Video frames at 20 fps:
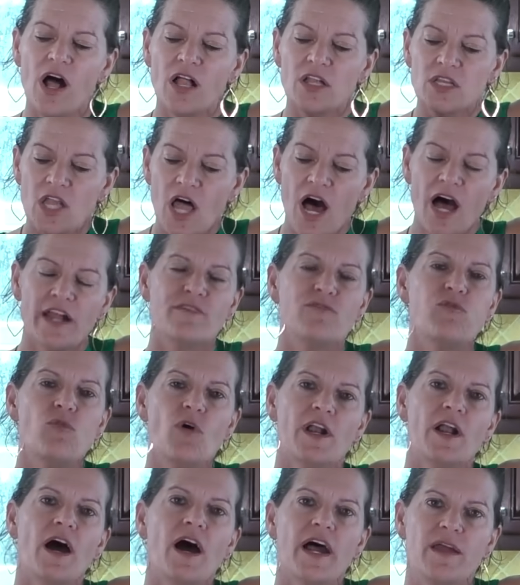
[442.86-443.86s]
A lot of
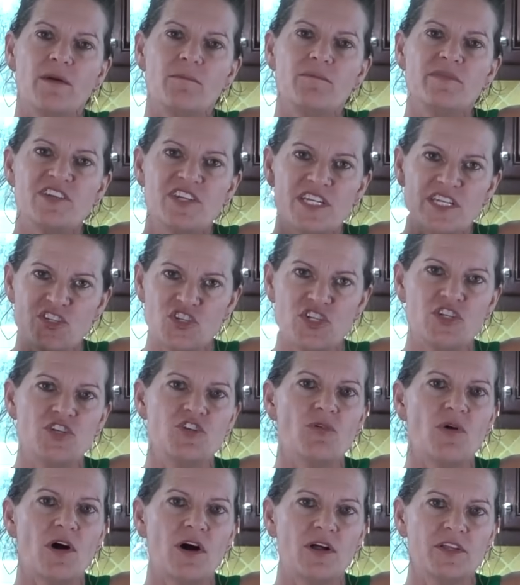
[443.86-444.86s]
what I'm teaching
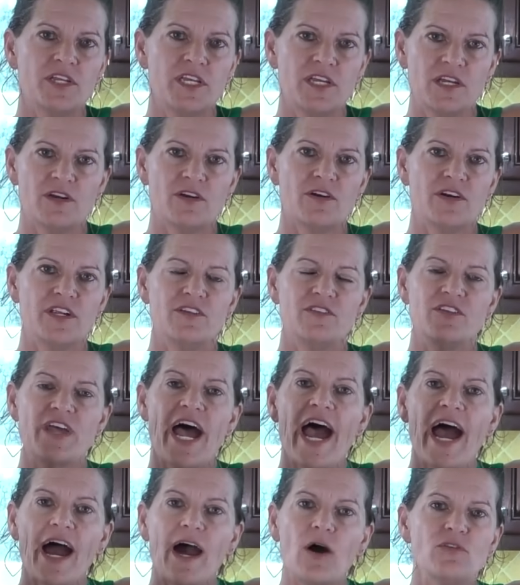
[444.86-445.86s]
you all here is
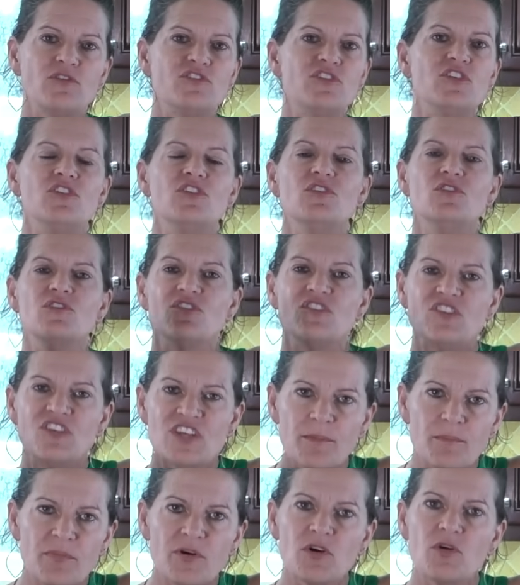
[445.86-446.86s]
how to use
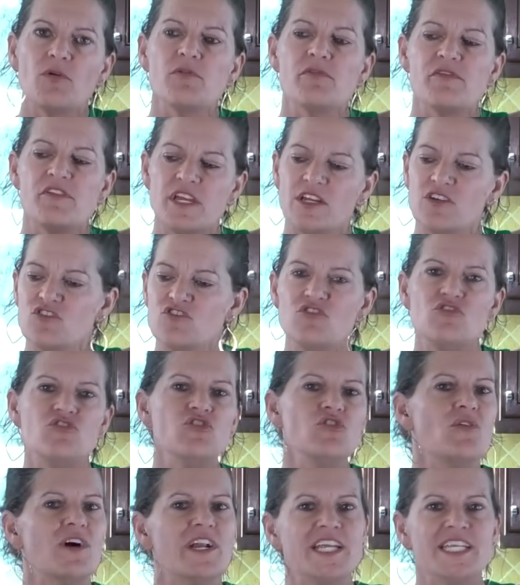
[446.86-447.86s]
typical things you
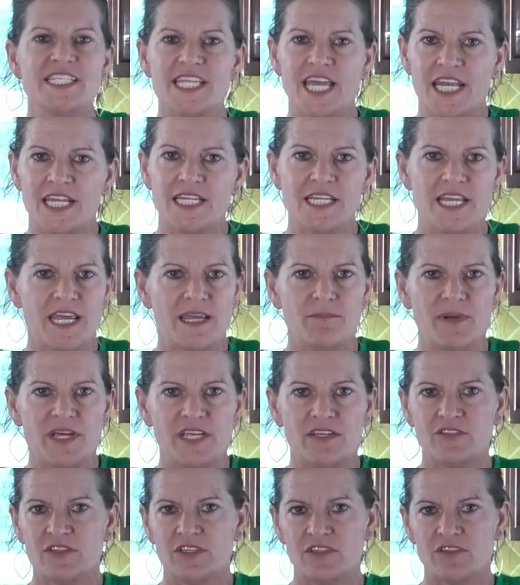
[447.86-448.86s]
do on a day-to-day
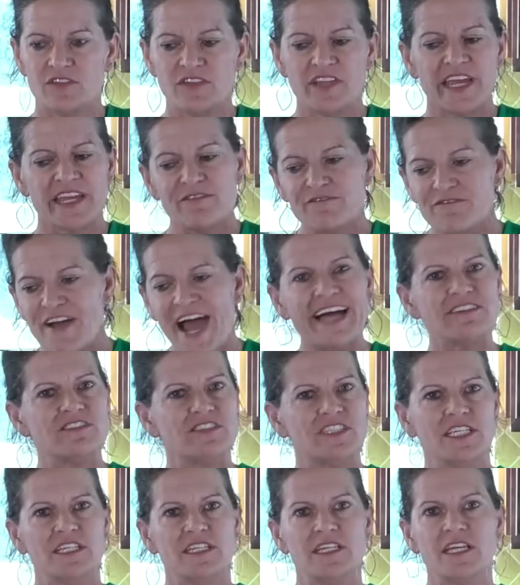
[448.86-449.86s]
basis, like
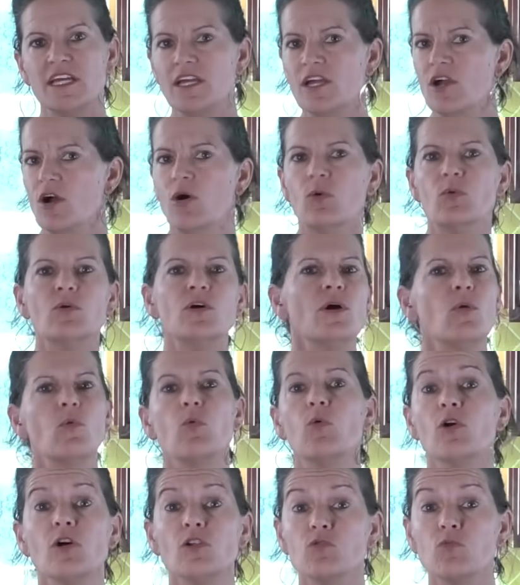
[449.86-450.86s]
fasting. We're a
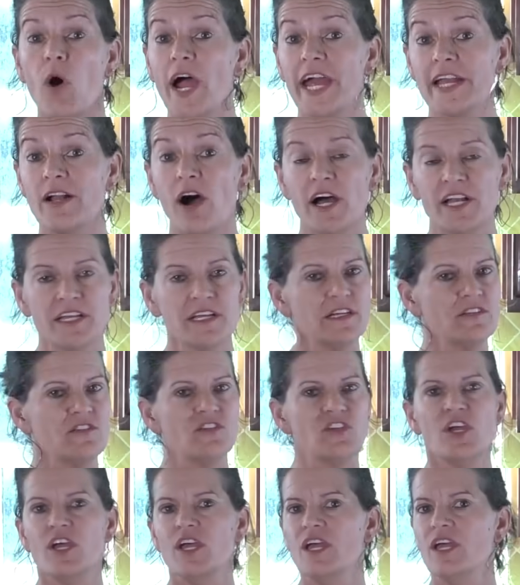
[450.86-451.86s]
worldwide
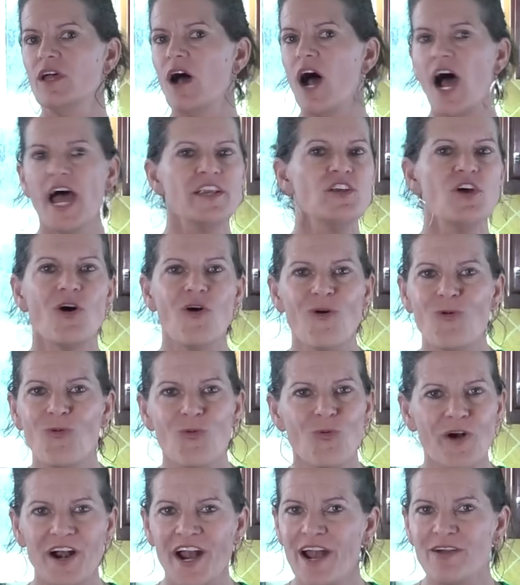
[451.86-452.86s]
audience. I know
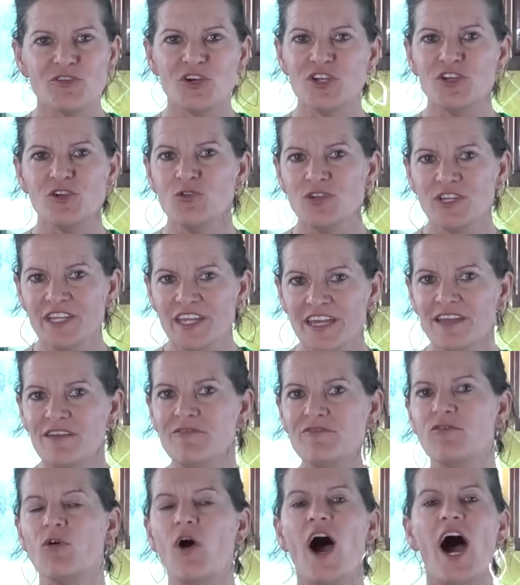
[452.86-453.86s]
wherever you
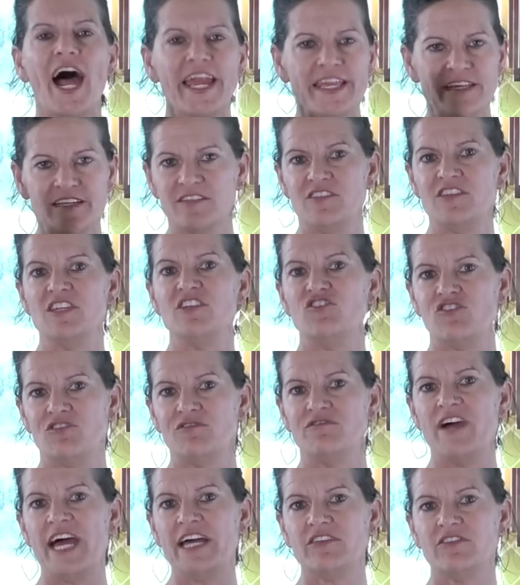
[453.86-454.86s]
live, I can teach you
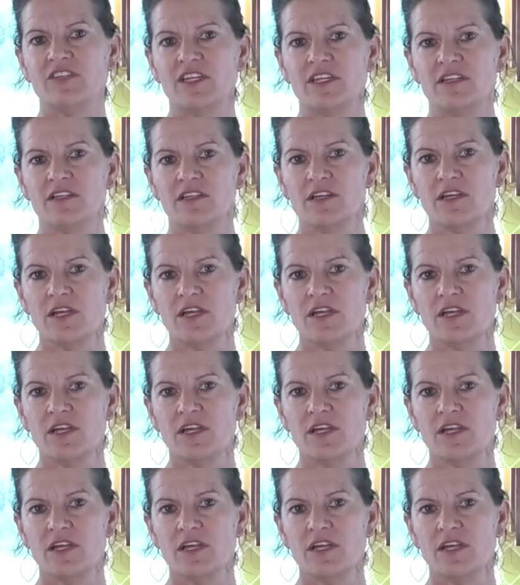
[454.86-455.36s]
fasting.